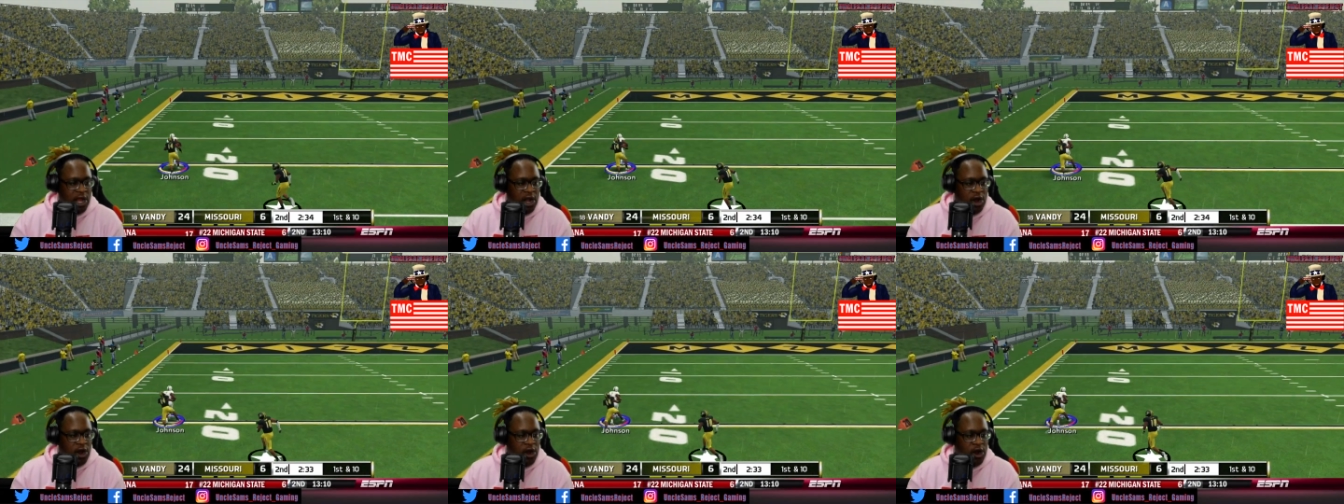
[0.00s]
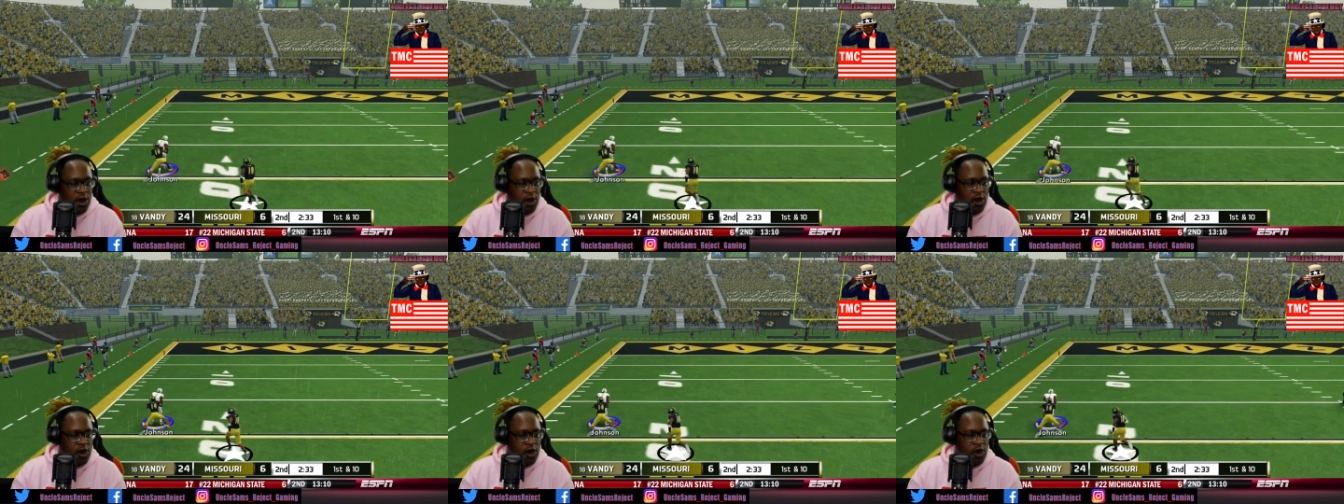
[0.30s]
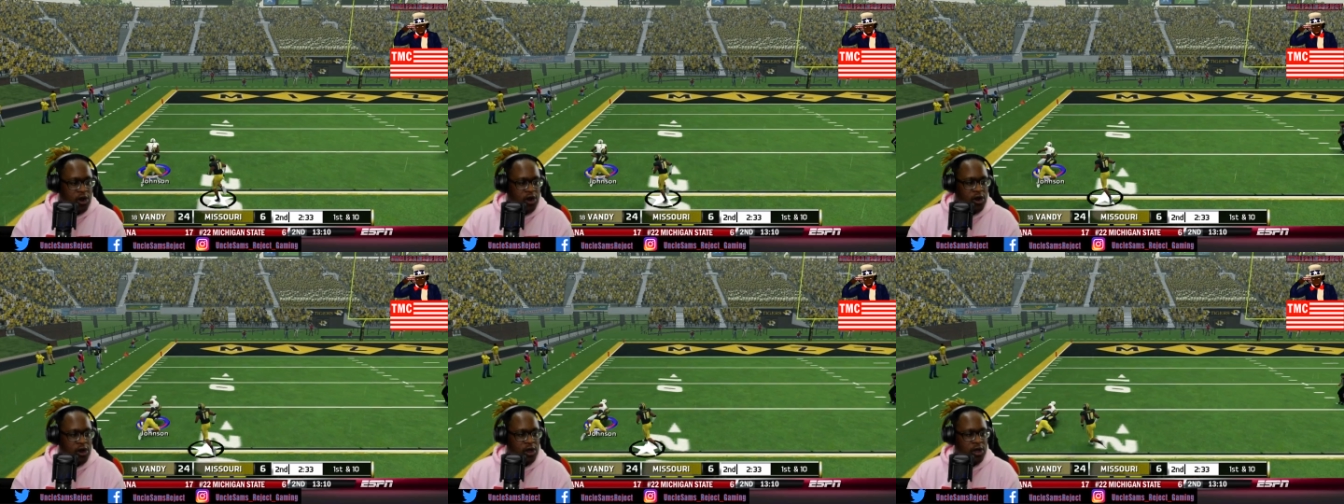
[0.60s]

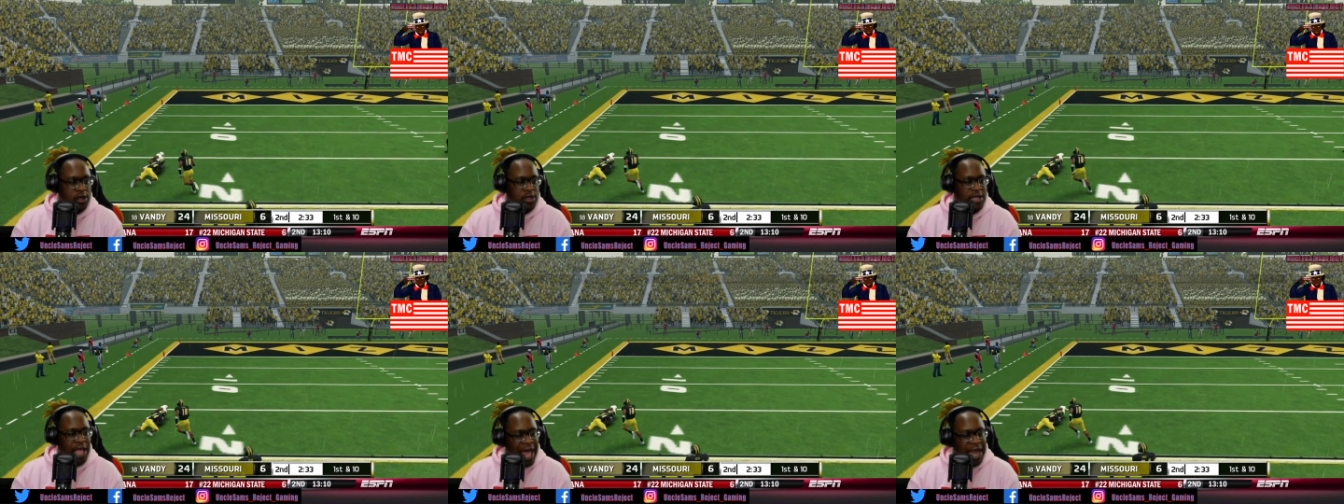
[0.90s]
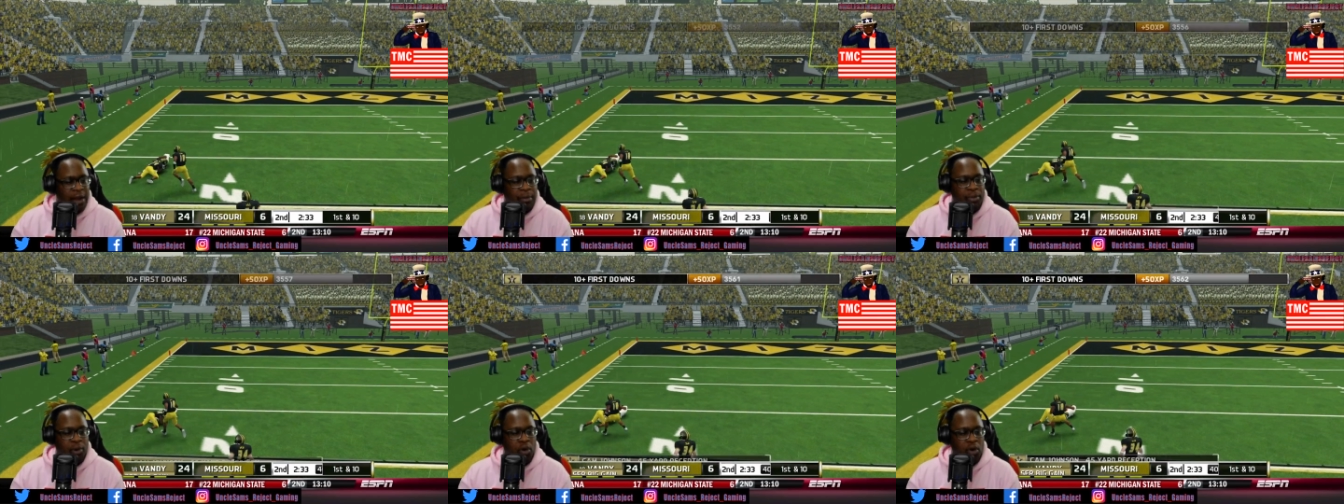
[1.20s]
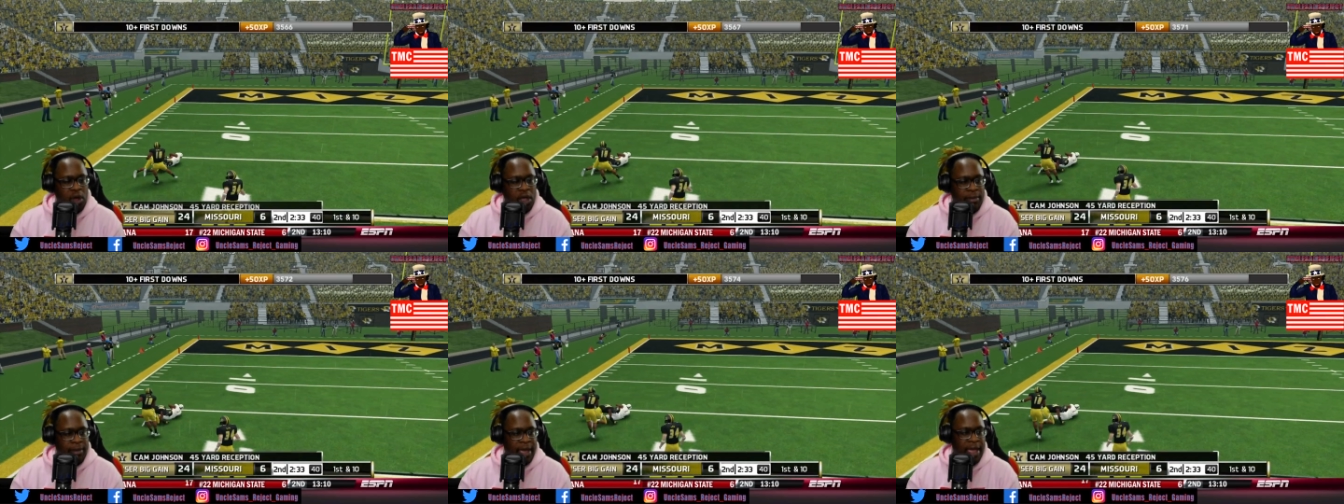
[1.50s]
sir. That a
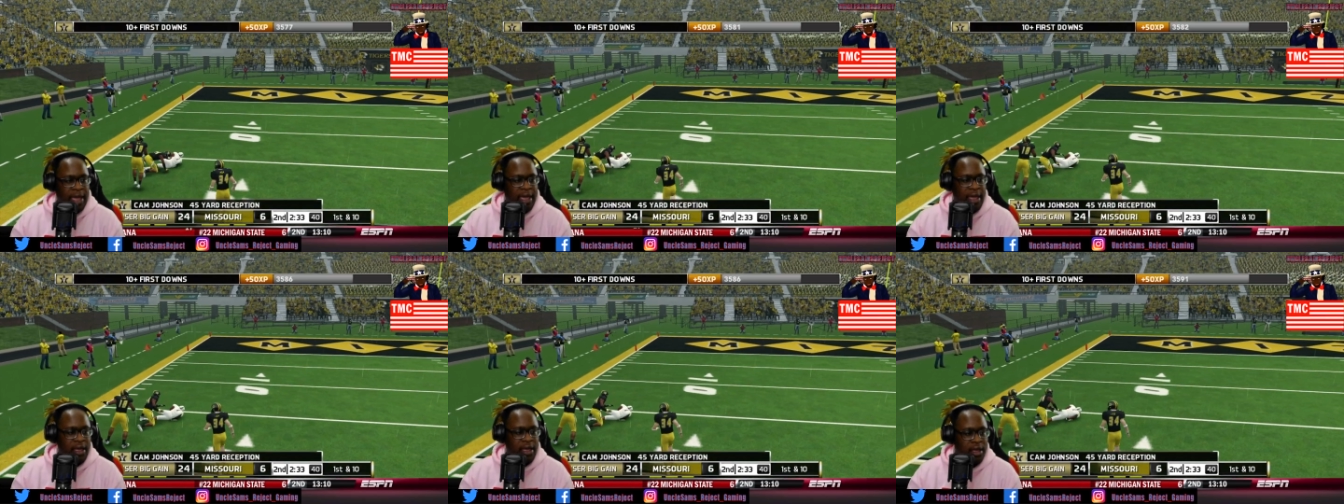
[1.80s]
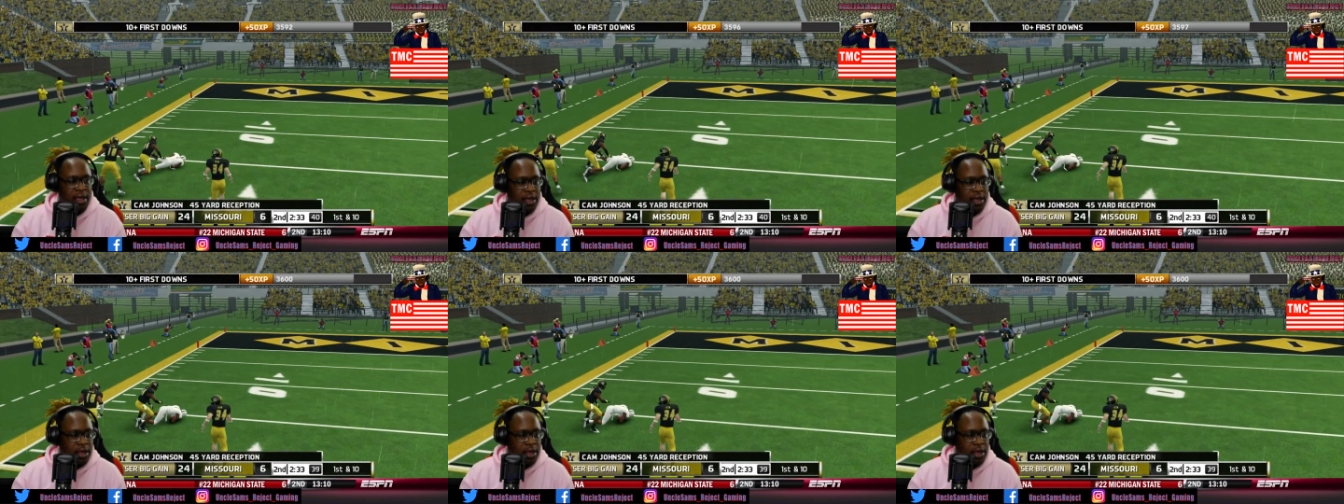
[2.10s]
boy, man.